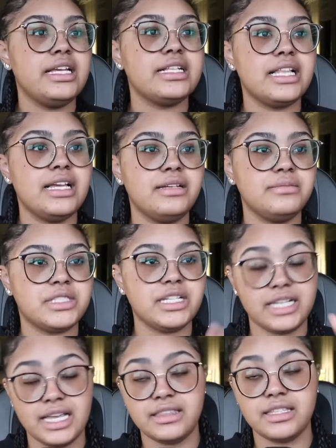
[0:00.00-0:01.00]
claims,
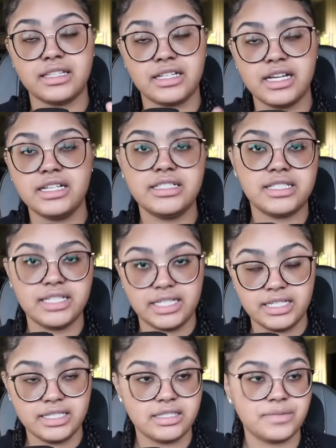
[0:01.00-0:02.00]
again, that the gun isn't
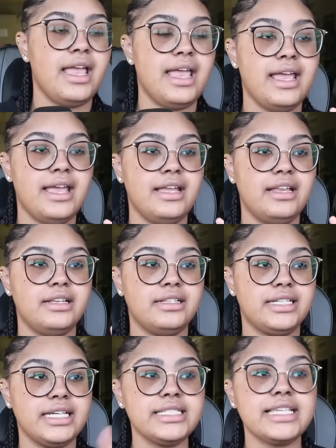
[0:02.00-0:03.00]
his
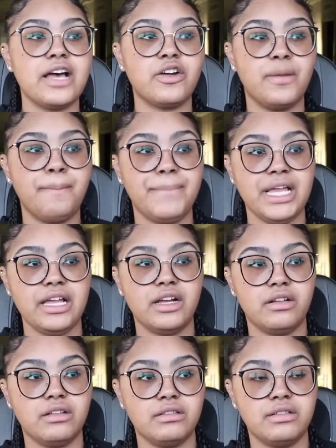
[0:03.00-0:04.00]
and gets out on
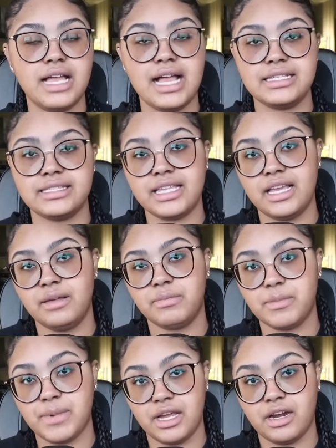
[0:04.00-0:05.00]
bail as they
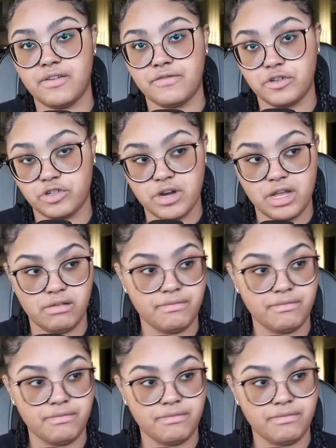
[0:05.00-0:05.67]
prepare for trial.